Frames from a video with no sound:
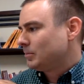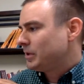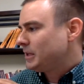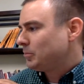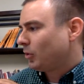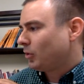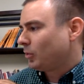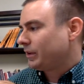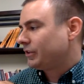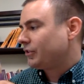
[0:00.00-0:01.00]
People
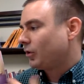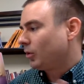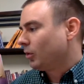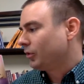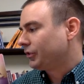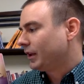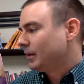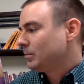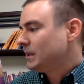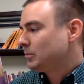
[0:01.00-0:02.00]
with souls,
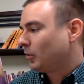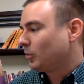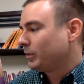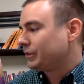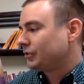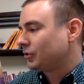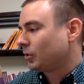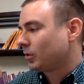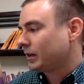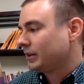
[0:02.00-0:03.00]
people with
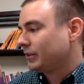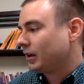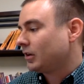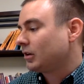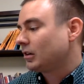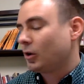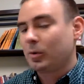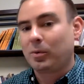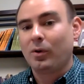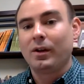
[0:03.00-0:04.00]
stories, a
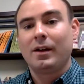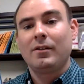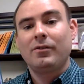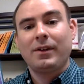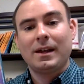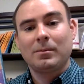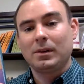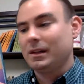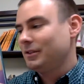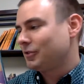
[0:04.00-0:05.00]
global
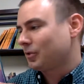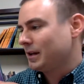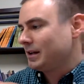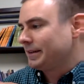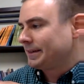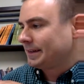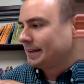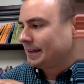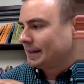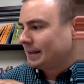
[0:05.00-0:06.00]
family tree.
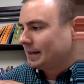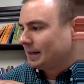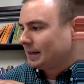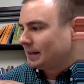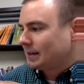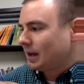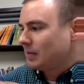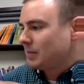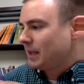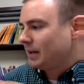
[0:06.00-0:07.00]
God
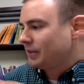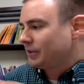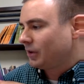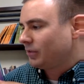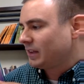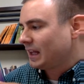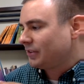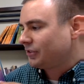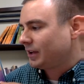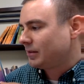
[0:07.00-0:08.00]
made us all
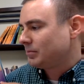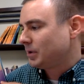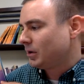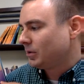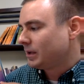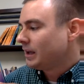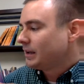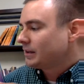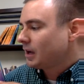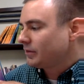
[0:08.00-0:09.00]
flesh and bone,
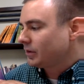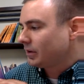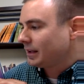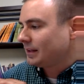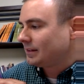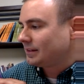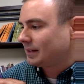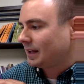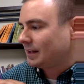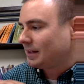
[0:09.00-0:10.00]
covered in
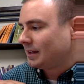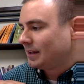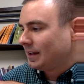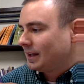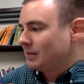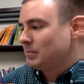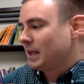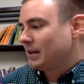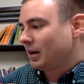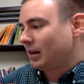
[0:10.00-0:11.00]
skin, and
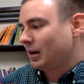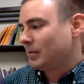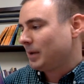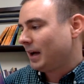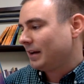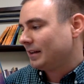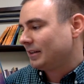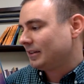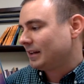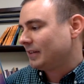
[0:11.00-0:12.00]
made all our
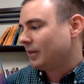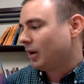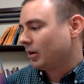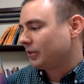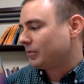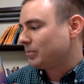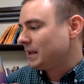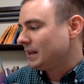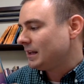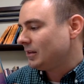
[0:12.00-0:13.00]
bodies to have hearts
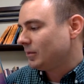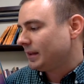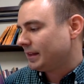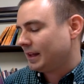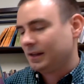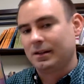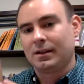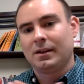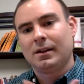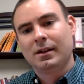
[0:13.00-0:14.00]
beating within.
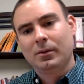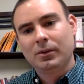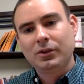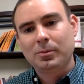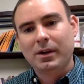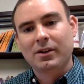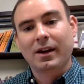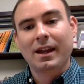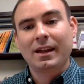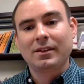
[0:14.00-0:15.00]
Would you put your
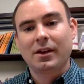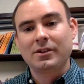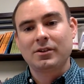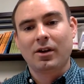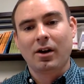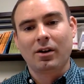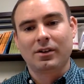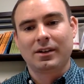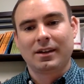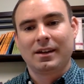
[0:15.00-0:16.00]
hand on your
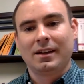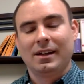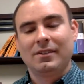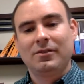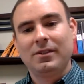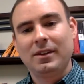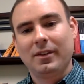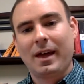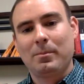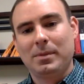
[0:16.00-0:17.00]
heart and feel
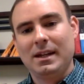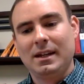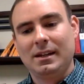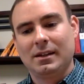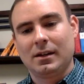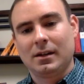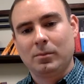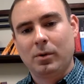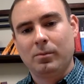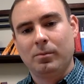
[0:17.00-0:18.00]
that beating?
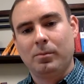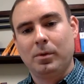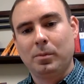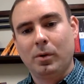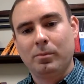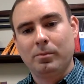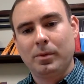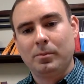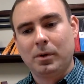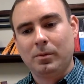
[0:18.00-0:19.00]
Bum, ba-bum,
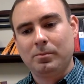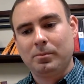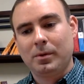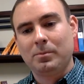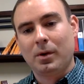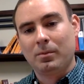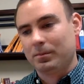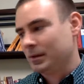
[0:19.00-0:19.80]
ba-bum, ba-bum.